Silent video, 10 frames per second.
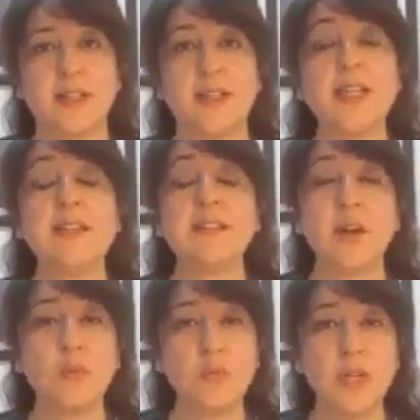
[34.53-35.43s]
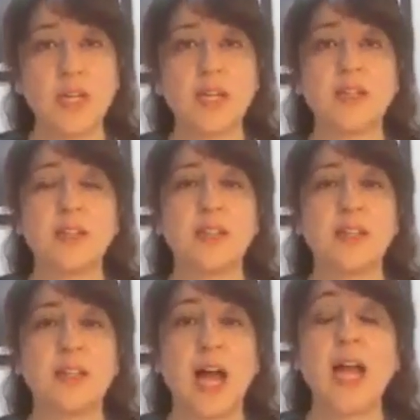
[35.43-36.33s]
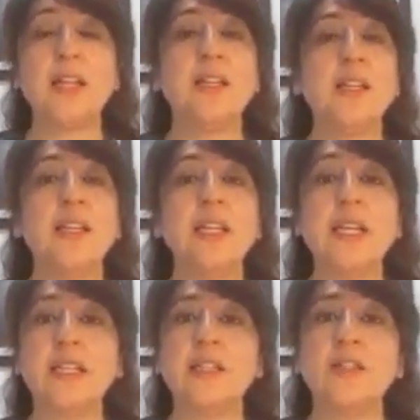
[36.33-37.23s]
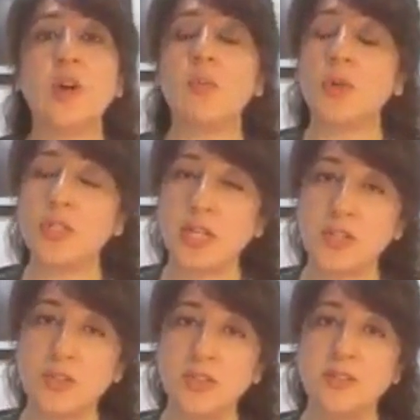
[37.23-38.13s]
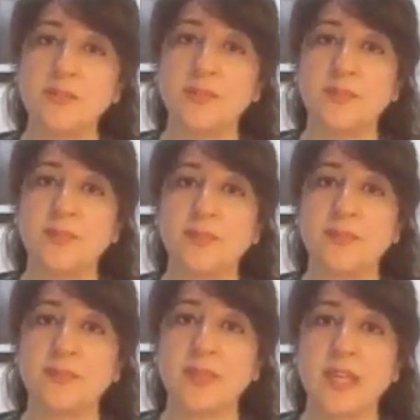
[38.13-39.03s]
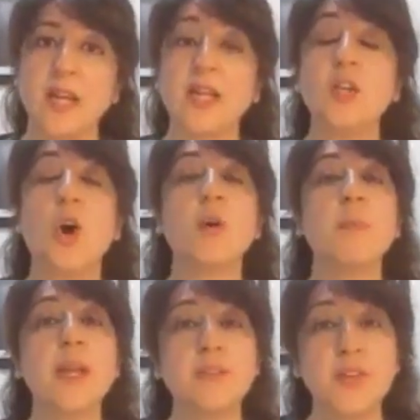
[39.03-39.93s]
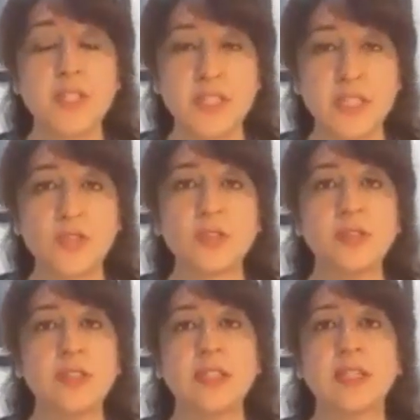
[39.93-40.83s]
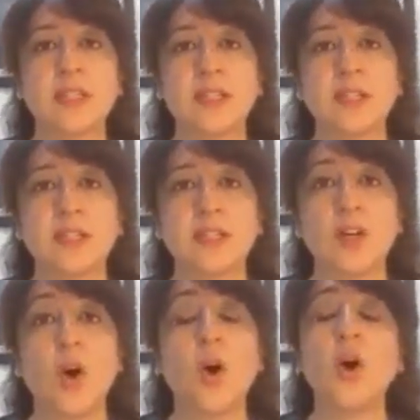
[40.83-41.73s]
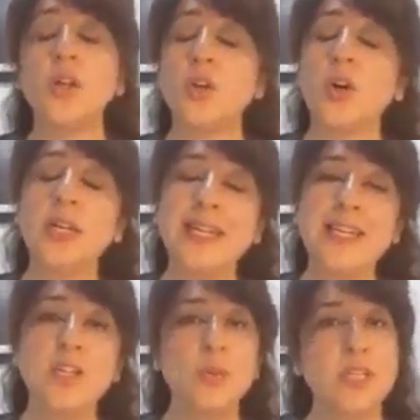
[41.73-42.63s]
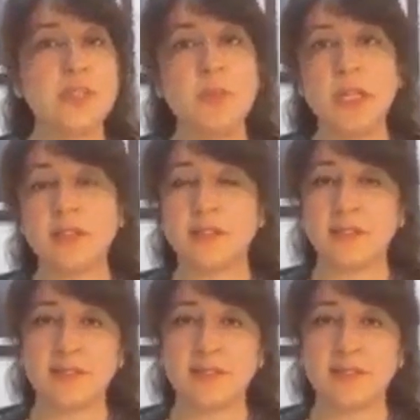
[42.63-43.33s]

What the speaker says: then somewhere either it is your projection, your manifestation, or your need to experience.